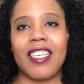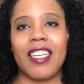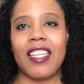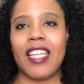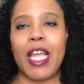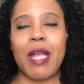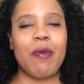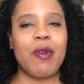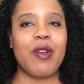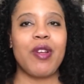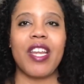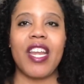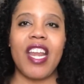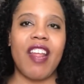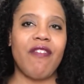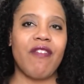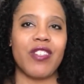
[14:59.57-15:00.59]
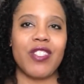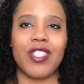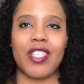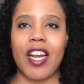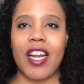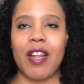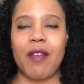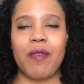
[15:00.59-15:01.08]
Labor never
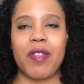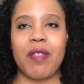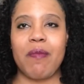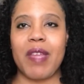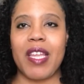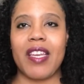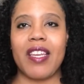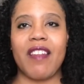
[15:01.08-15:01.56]
started with me.